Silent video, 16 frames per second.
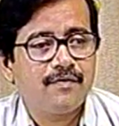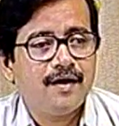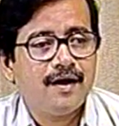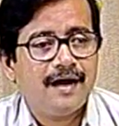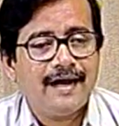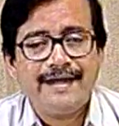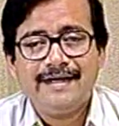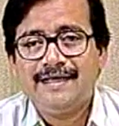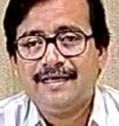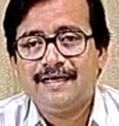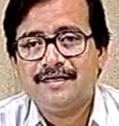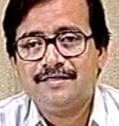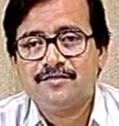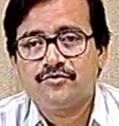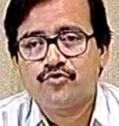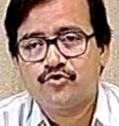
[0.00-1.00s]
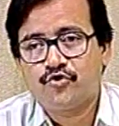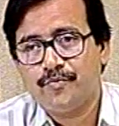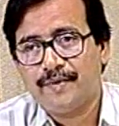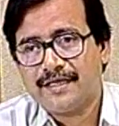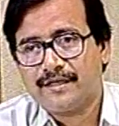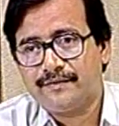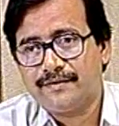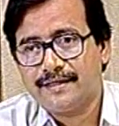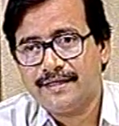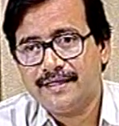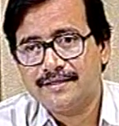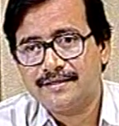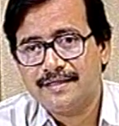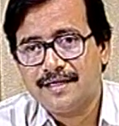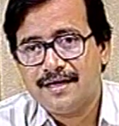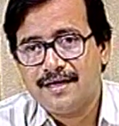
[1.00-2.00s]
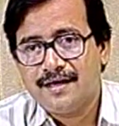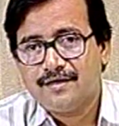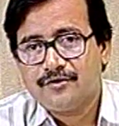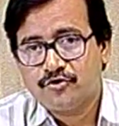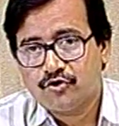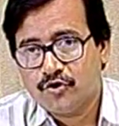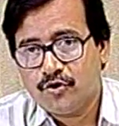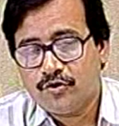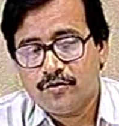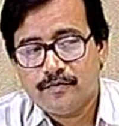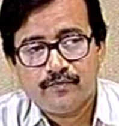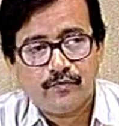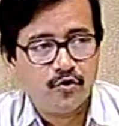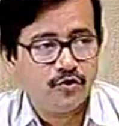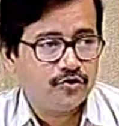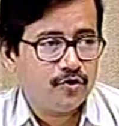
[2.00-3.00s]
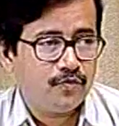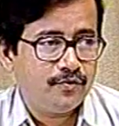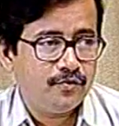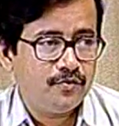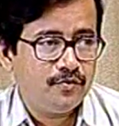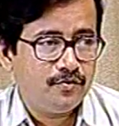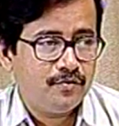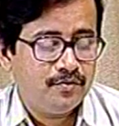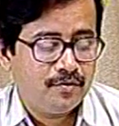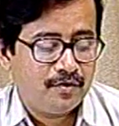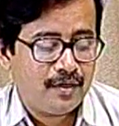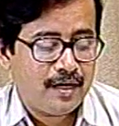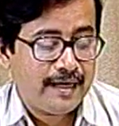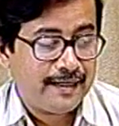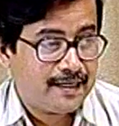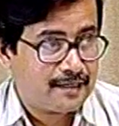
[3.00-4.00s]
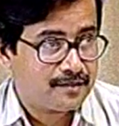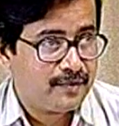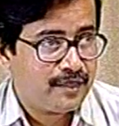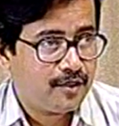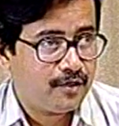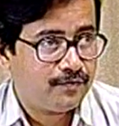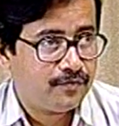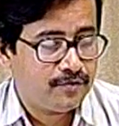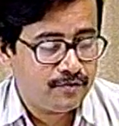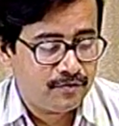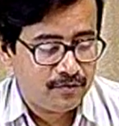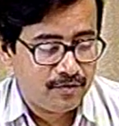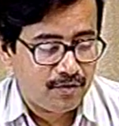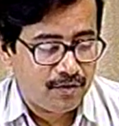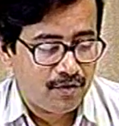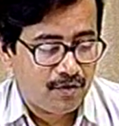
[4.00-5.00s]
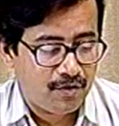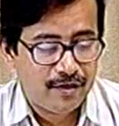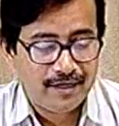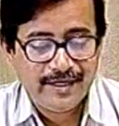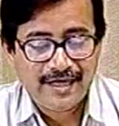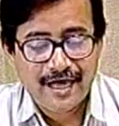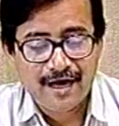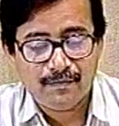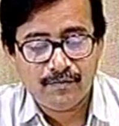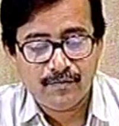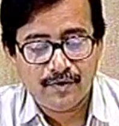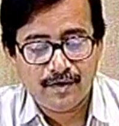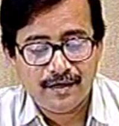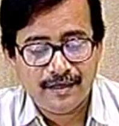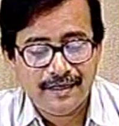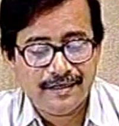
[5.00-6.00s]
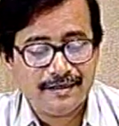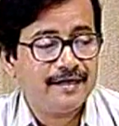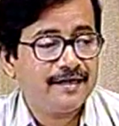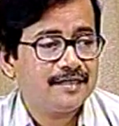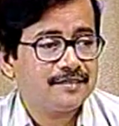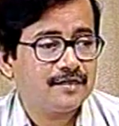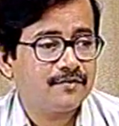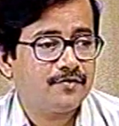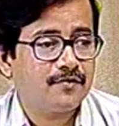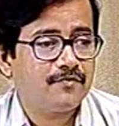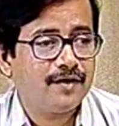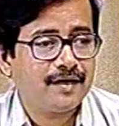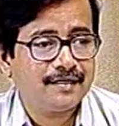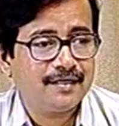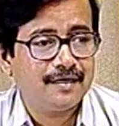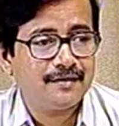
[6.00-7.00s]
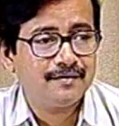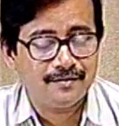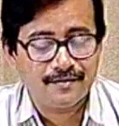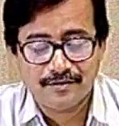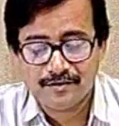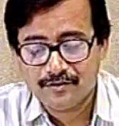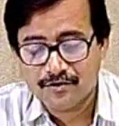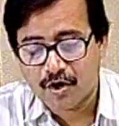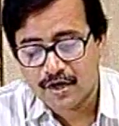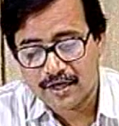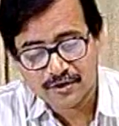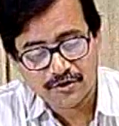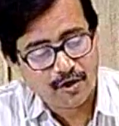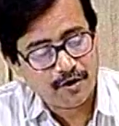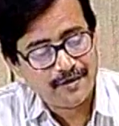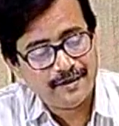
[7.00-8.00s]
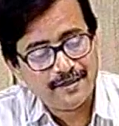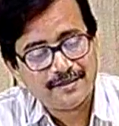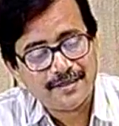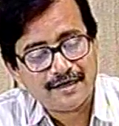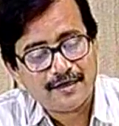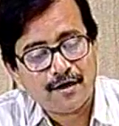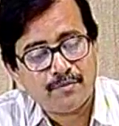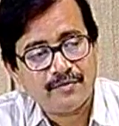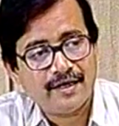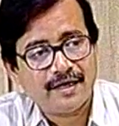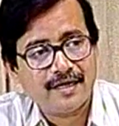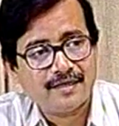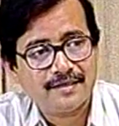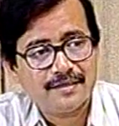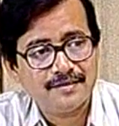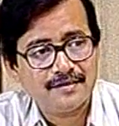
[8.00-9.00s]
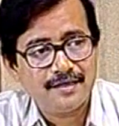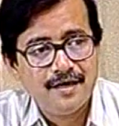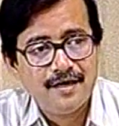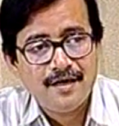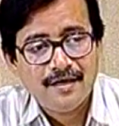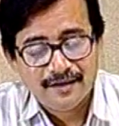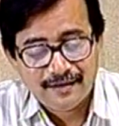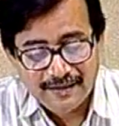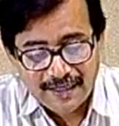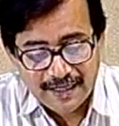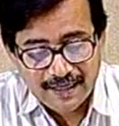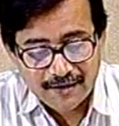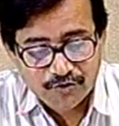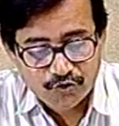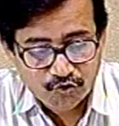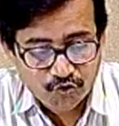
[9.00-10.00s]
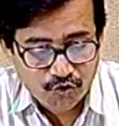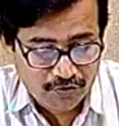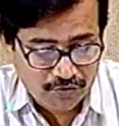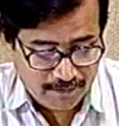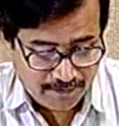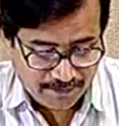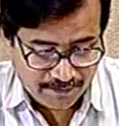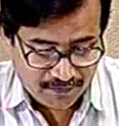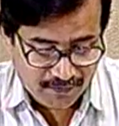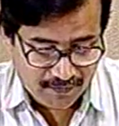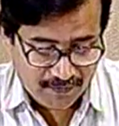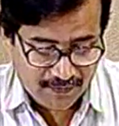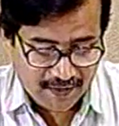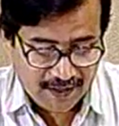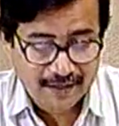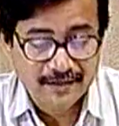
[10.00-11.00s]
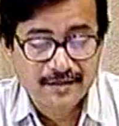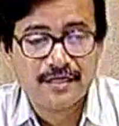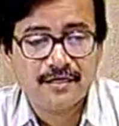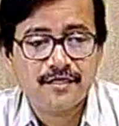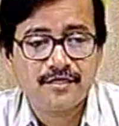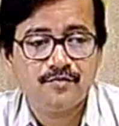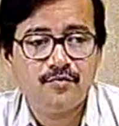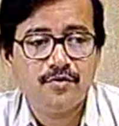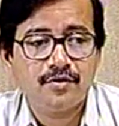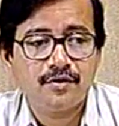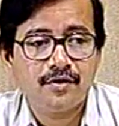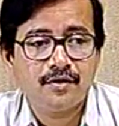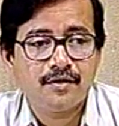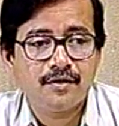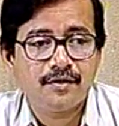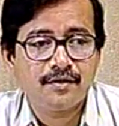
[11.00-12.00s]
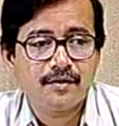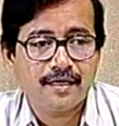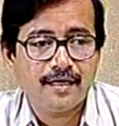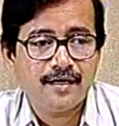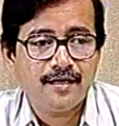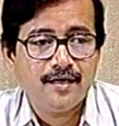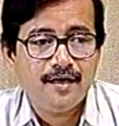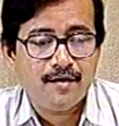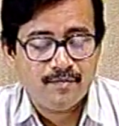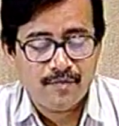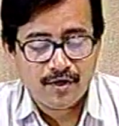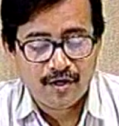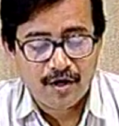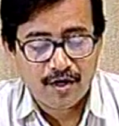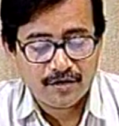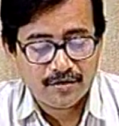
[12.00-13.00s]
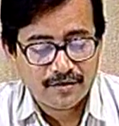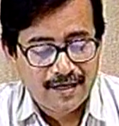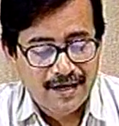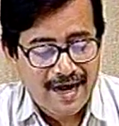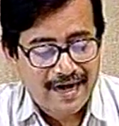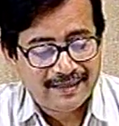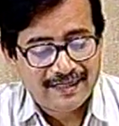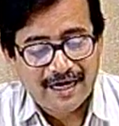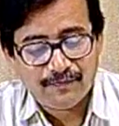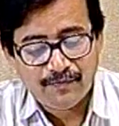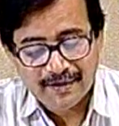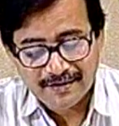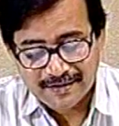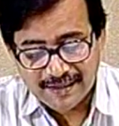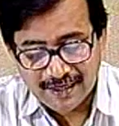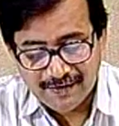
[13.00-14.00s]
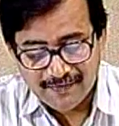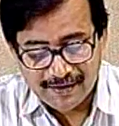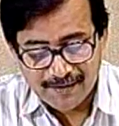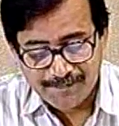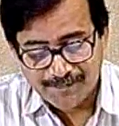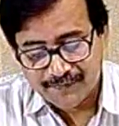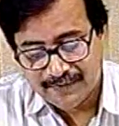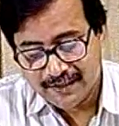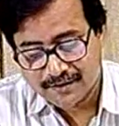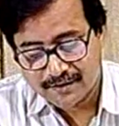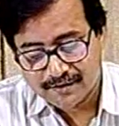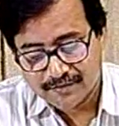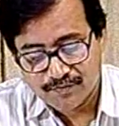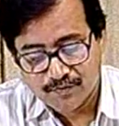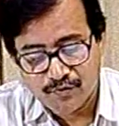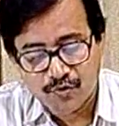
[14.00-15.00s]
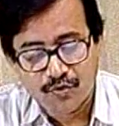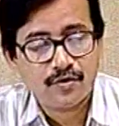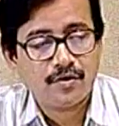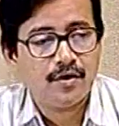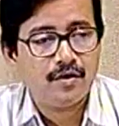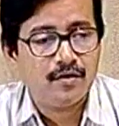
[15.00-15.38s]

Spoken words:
ideas through mathematics. So those of you, I guess many of you already have inclination for further knowledge on digital communications, they should consult this book, okay, because at the advanced level this book